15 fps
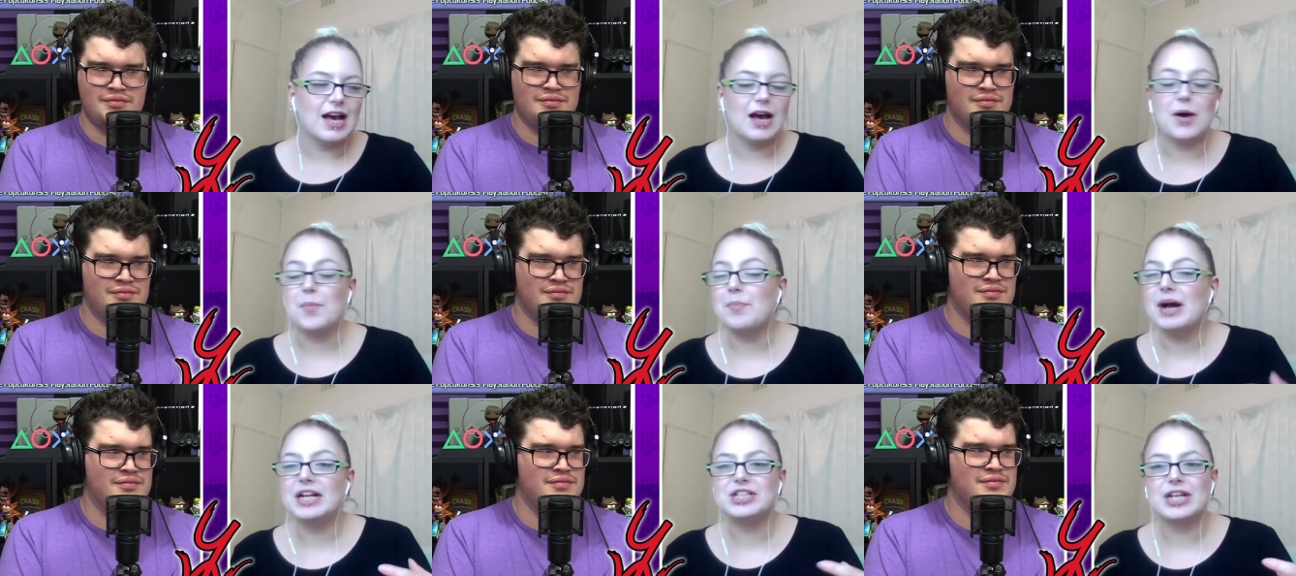
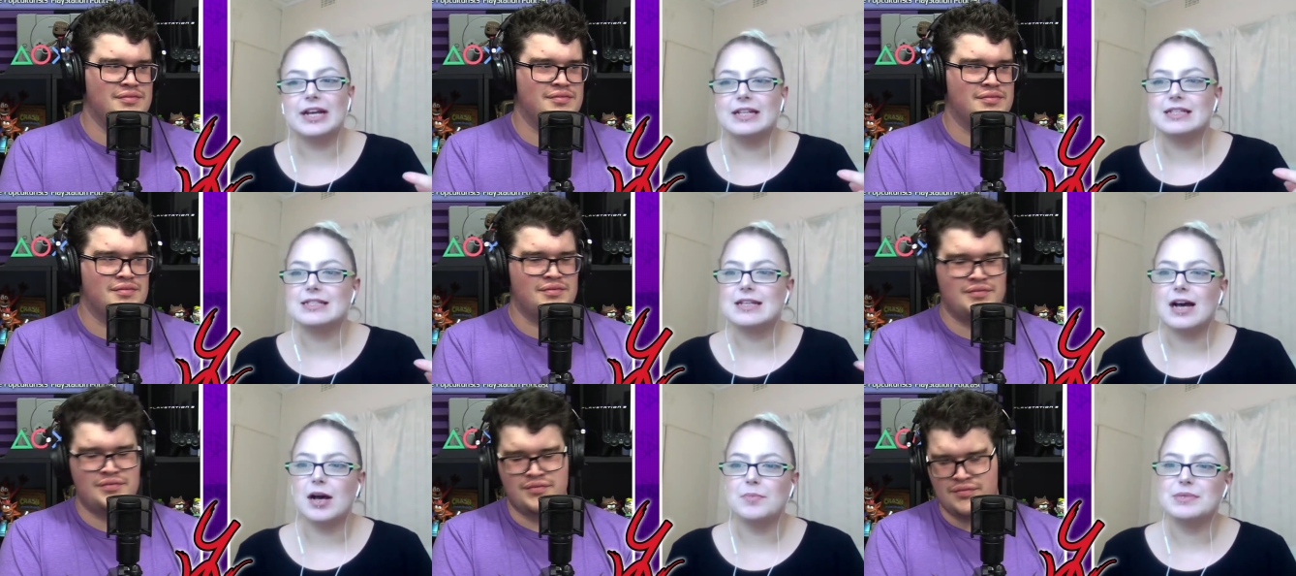Speaker 1: Match
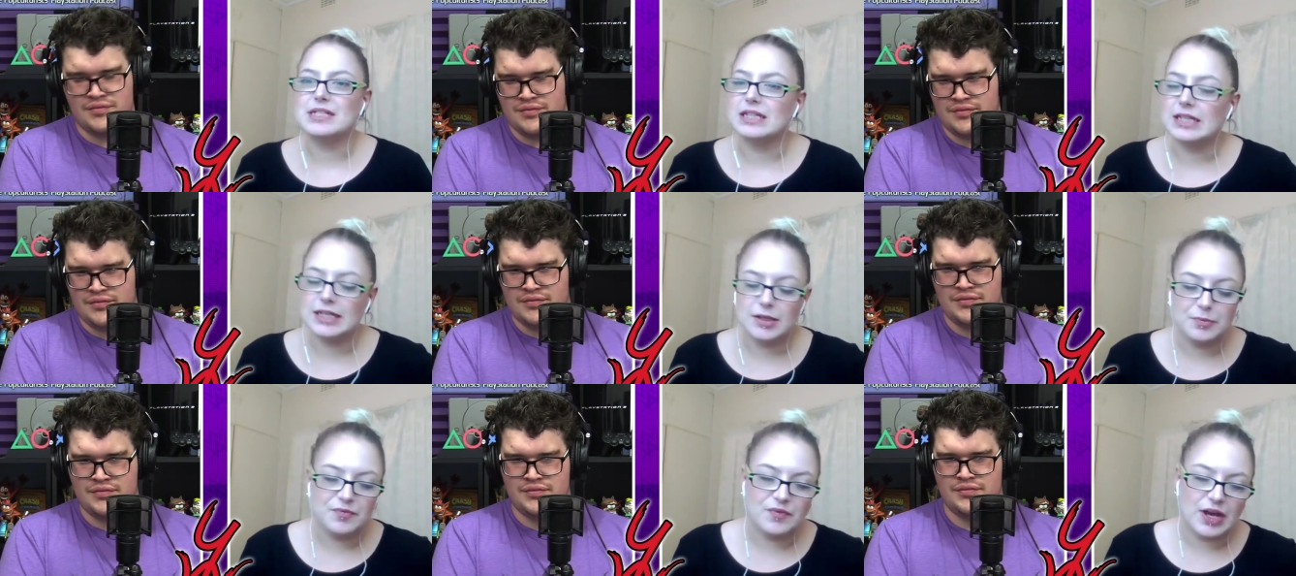ends up,
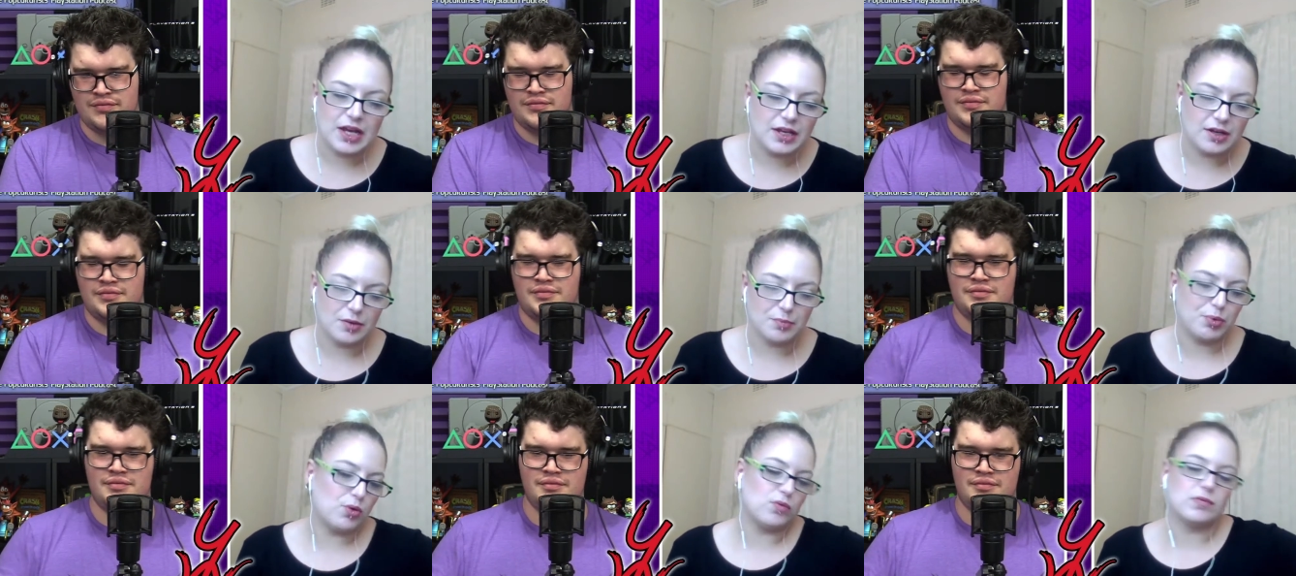Zelina
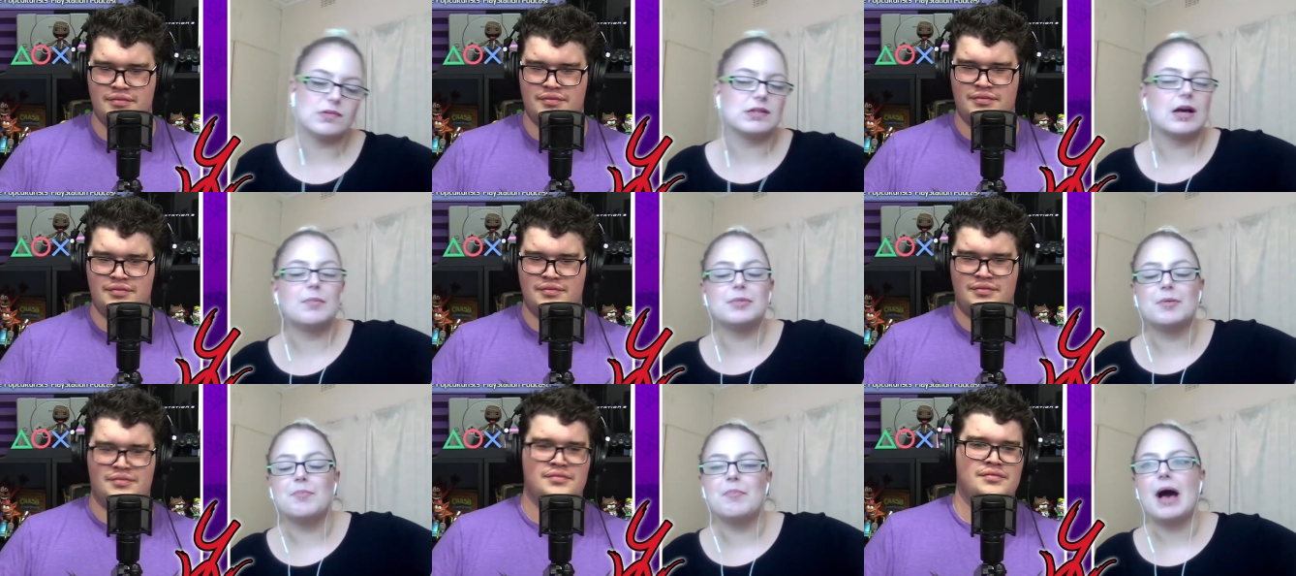Vega pulls
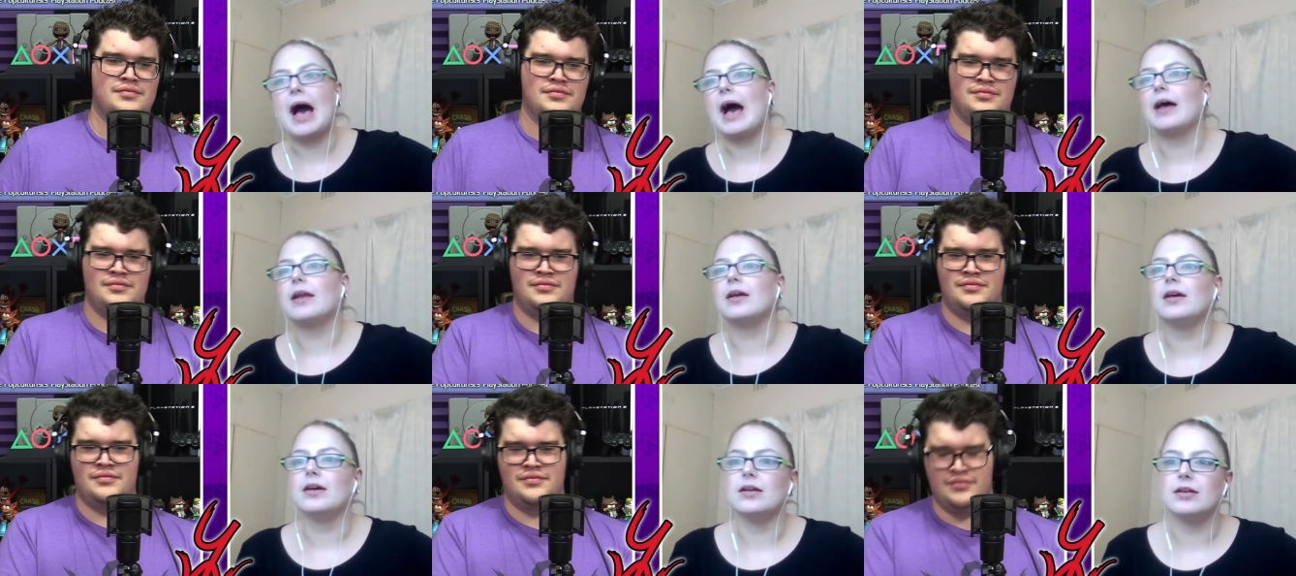up the mat
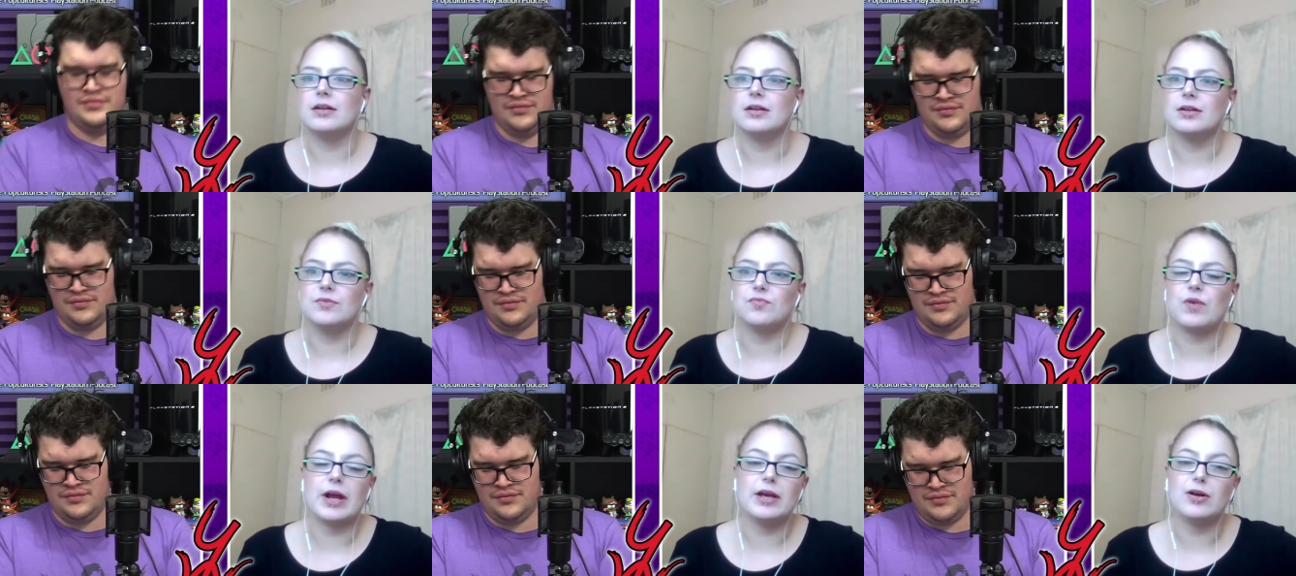and
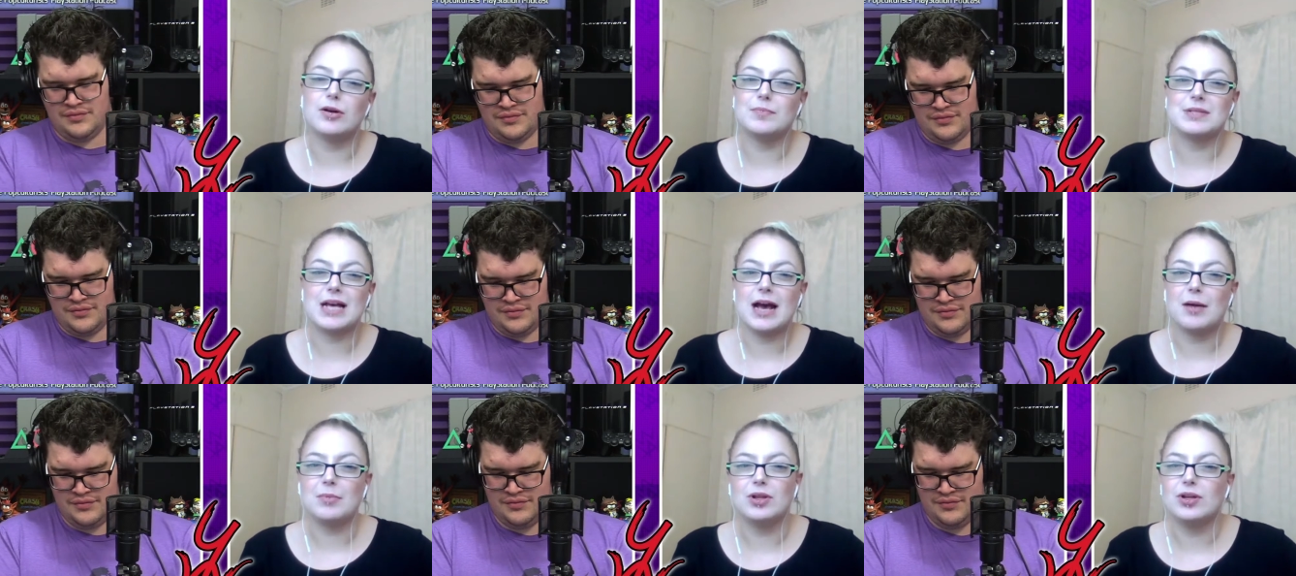Rey cops a
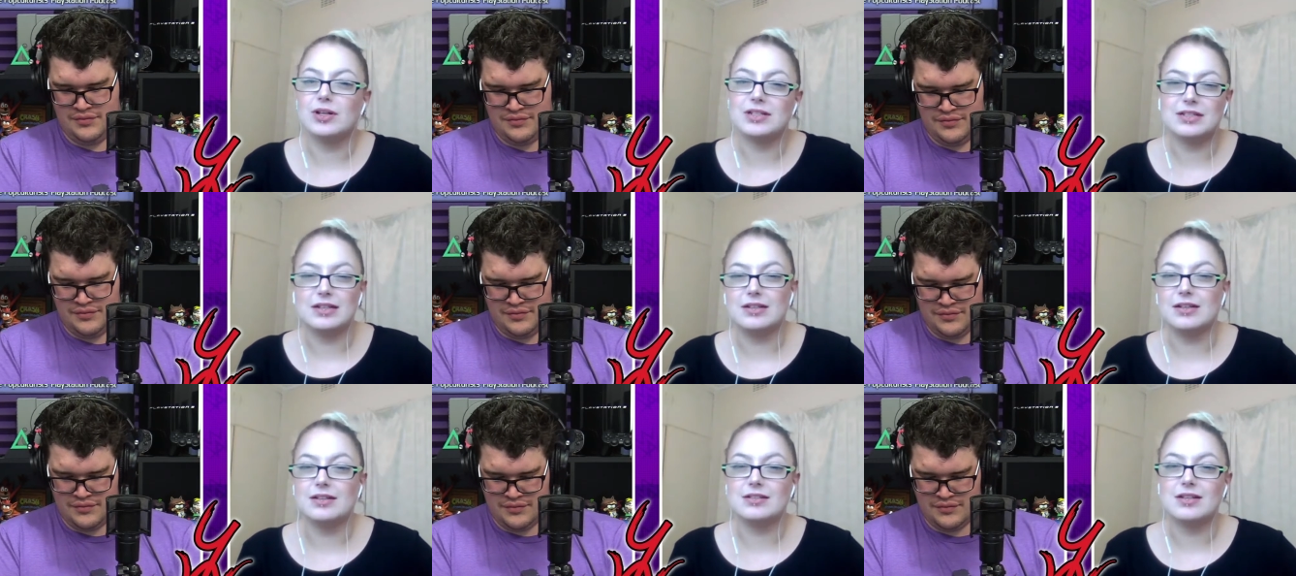hammerlock
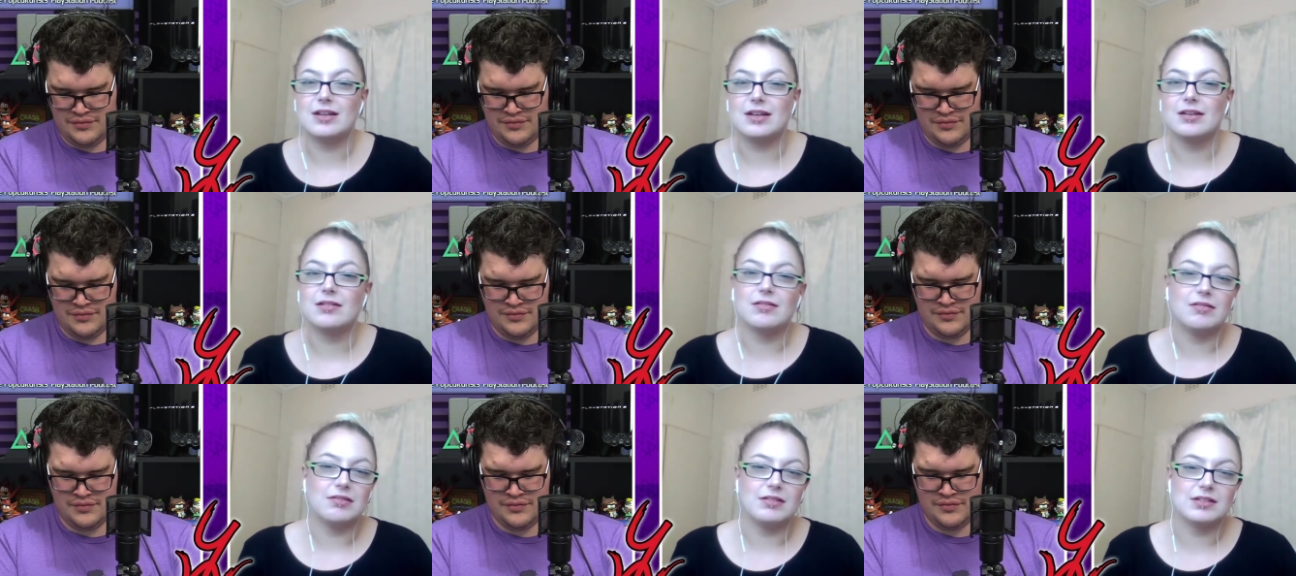DDT
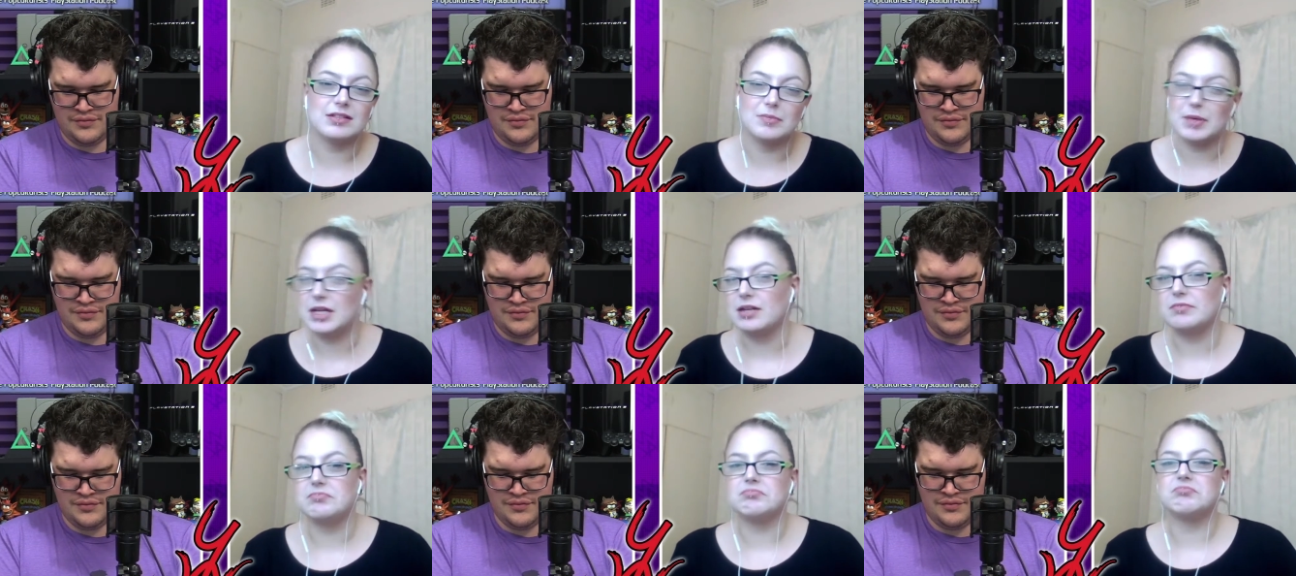on the cement.